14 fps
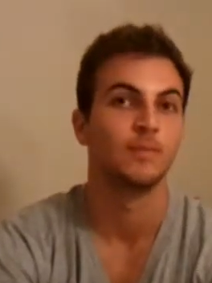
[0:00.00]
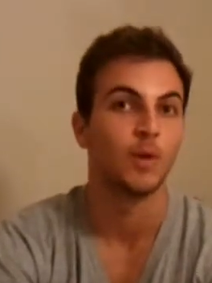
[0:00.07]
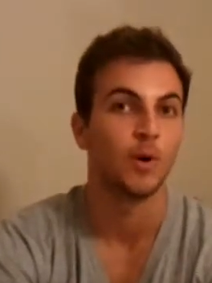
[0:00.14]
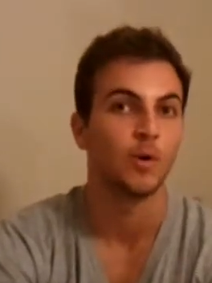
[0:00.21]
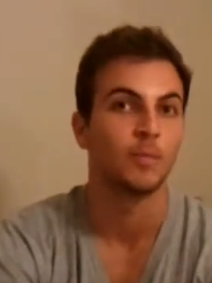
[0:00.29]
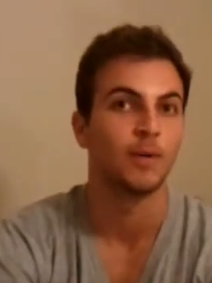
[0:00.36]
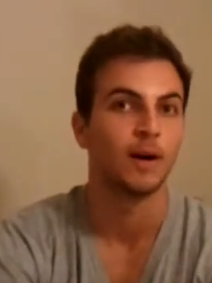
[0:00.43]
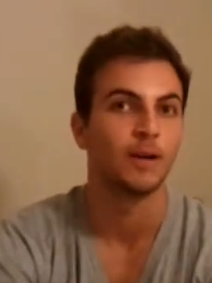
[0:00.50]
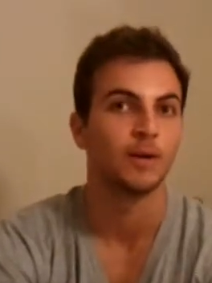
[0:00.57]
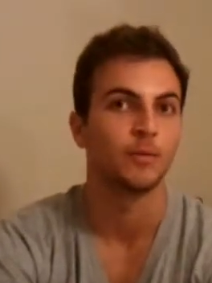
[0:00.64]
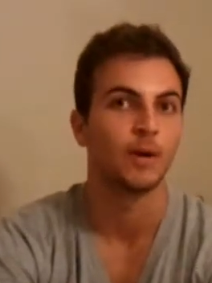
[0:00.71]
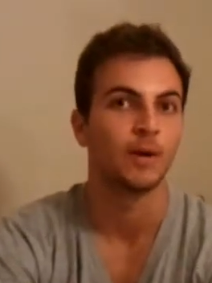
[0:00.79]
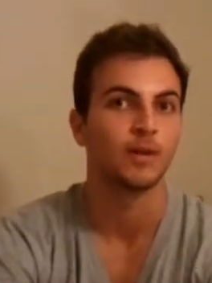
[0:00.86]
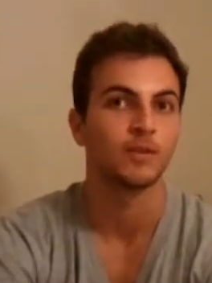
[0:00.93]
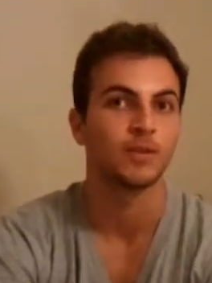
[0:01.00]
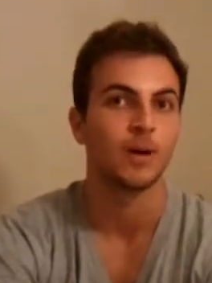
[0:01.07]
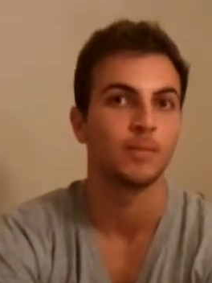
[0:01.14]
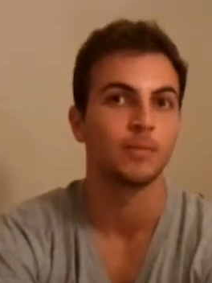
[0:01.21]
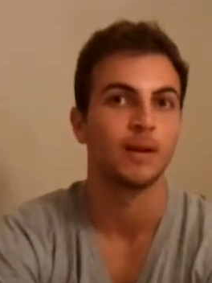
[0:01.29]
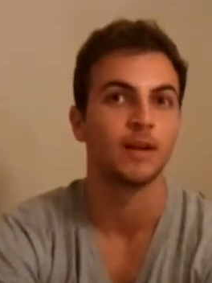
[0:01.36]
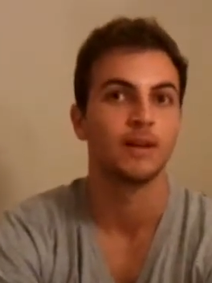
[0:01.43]
know about it right on
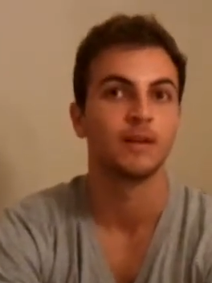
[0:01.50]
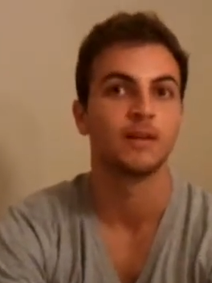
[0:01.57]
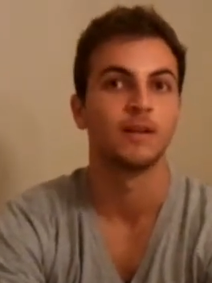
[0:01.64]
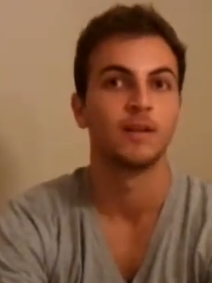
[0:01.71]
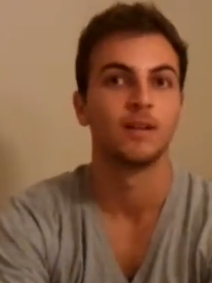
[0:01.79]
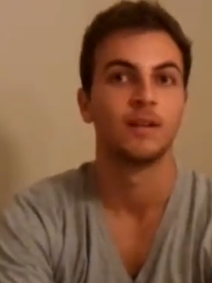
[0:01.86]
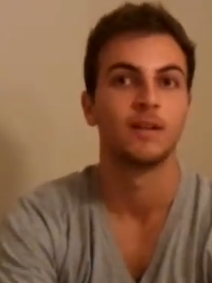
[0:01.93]
top of my head.